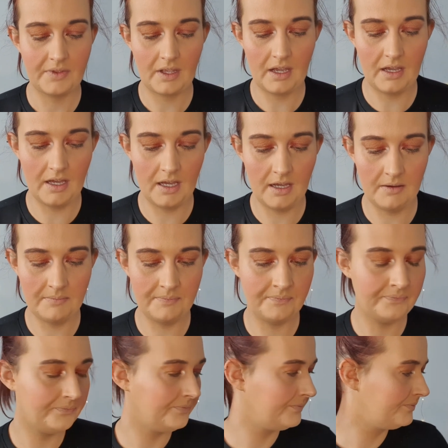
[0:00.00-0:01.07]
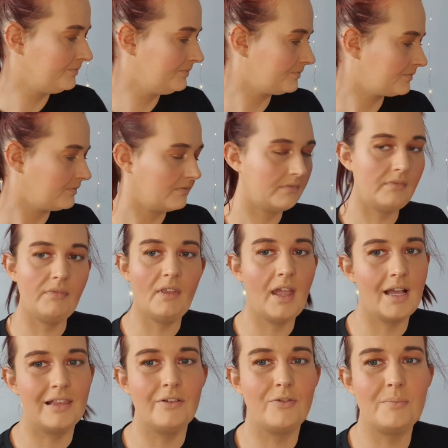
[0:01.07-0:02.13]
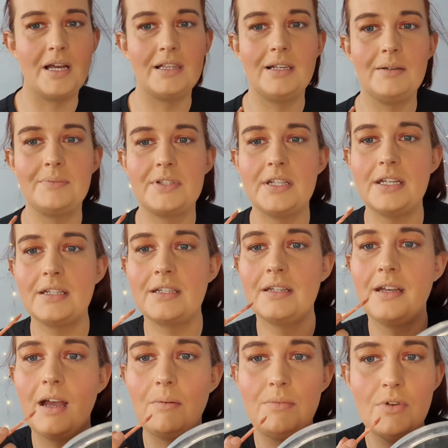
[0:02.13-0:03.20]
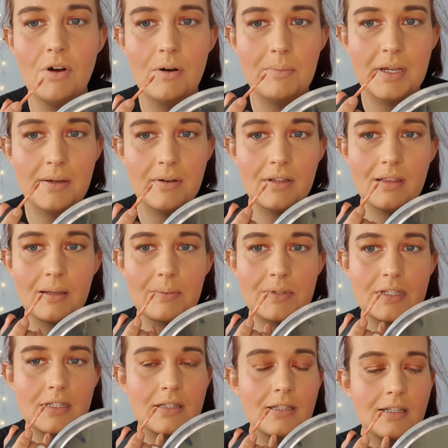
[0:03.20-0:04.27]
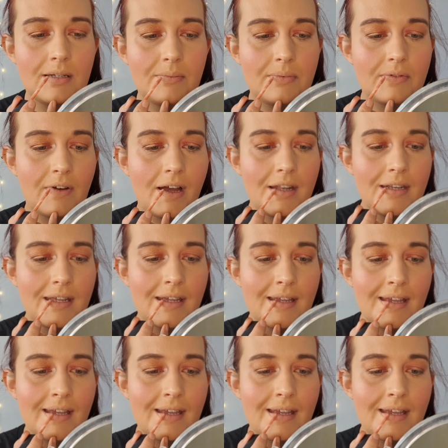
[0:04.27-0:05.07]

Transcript: I love a matte lipstick. I'm not a big lip fan,